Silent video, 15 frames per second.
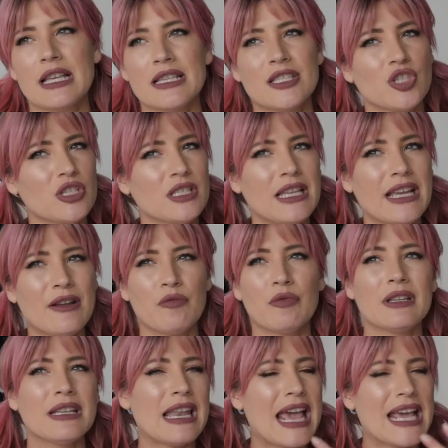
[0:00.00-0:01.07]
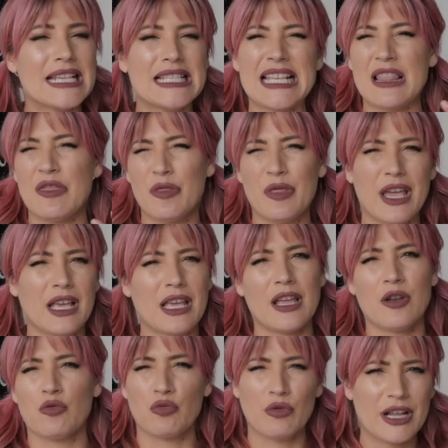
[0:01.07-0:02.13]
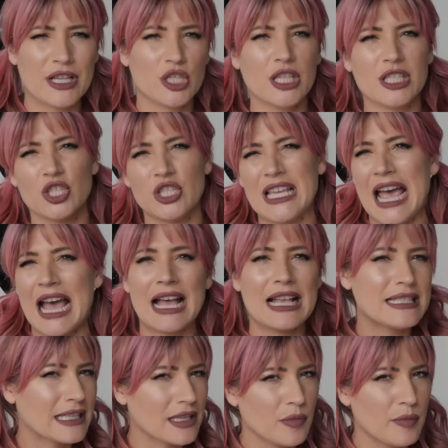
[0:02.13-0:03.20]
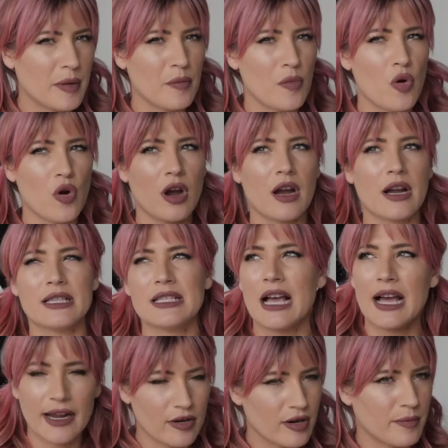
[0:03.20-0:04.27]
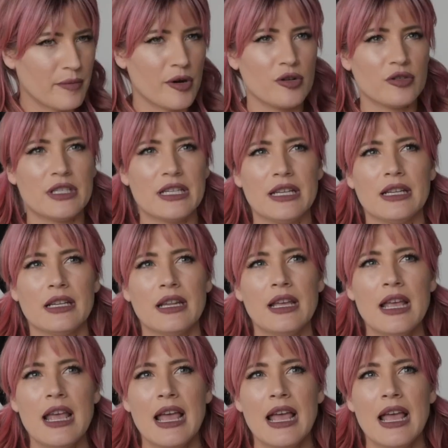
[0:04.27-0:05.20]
It's just like nice and thick and rich. It just adds a little bit more. It's higher in protein.